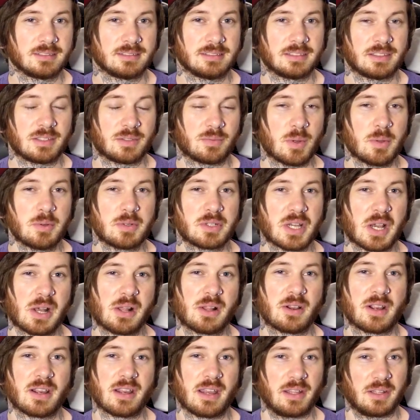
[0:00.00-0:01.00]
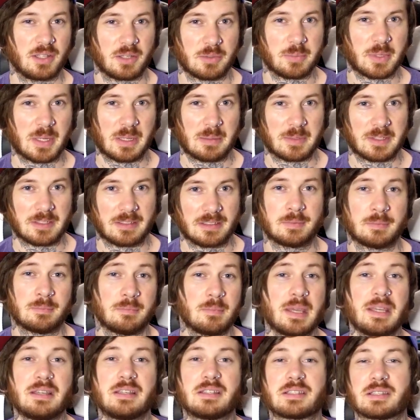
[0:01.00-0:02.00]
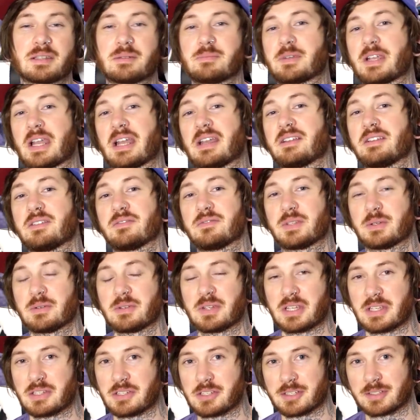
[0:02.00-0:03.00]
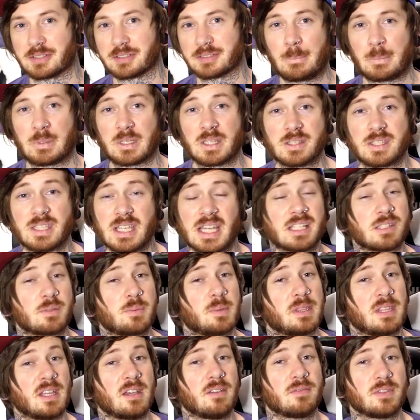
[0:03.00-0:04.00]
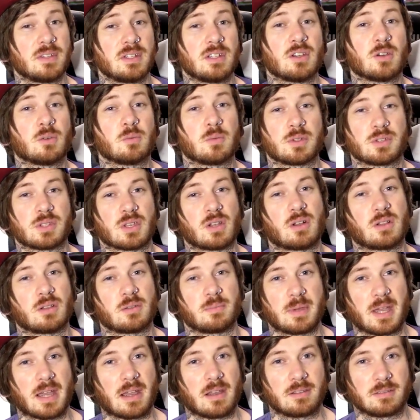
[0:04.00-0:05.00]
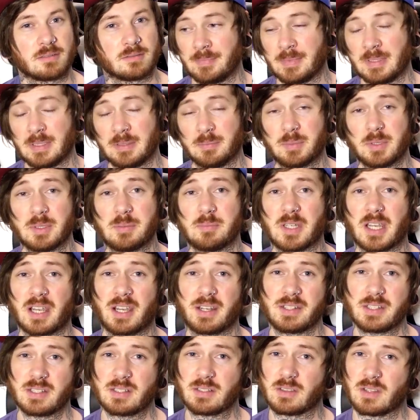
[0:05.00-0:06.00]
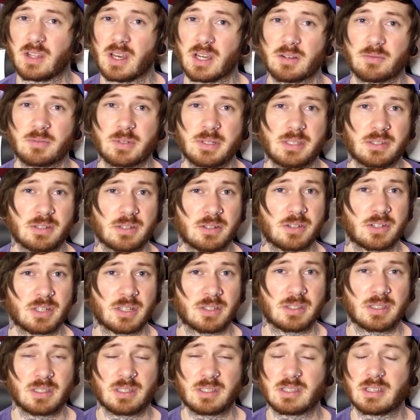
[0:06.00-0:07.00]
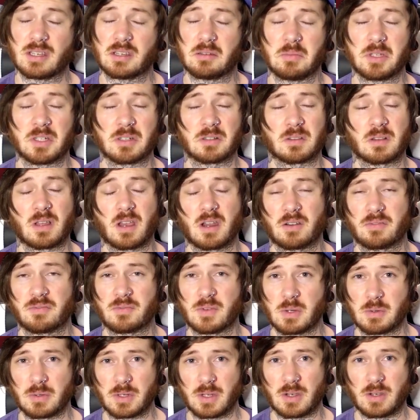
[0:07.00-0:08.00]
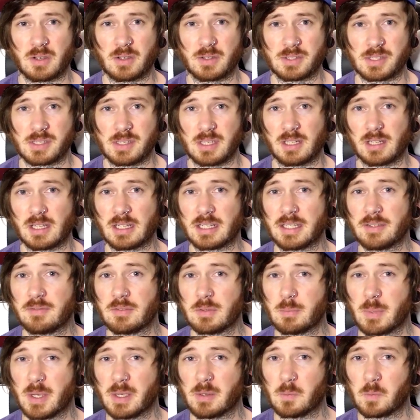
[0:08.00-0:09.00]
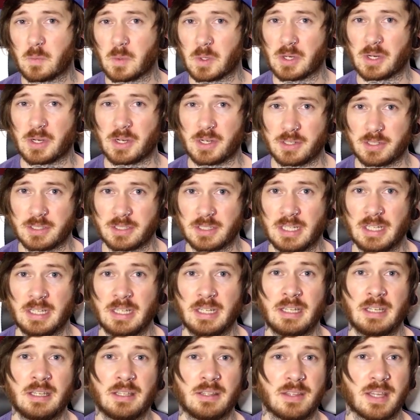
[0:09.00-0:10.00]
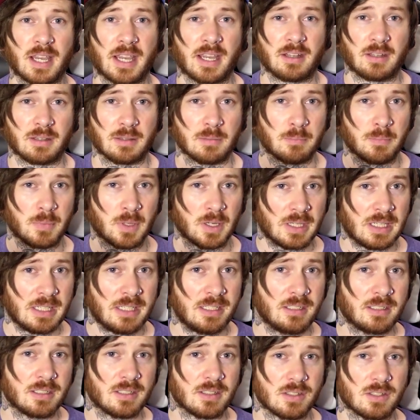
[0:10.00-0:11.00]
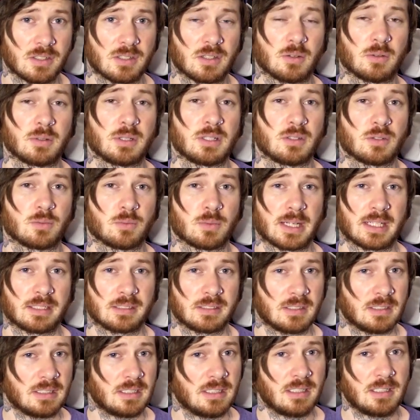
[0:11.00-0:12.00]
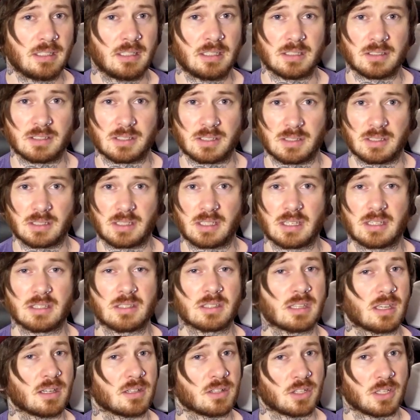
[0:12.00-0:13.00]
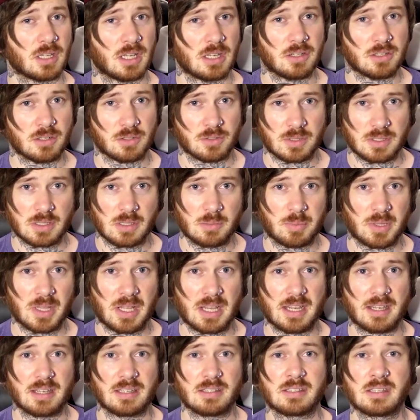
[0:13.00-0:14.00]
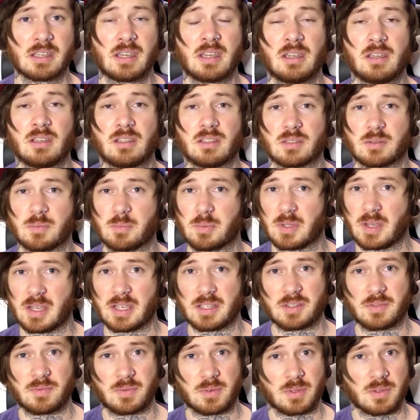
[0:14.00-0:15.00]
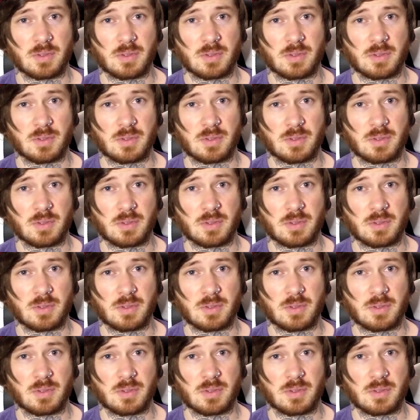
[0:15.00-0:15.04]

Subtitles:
throw $1 at Hello Baby. Make some kind of donation, because that's what that video was all about. Believe me, I did a lot of research on this, I made a lot of phone calls, and I give you my word that the money is going directly into the kids' educational supplies for the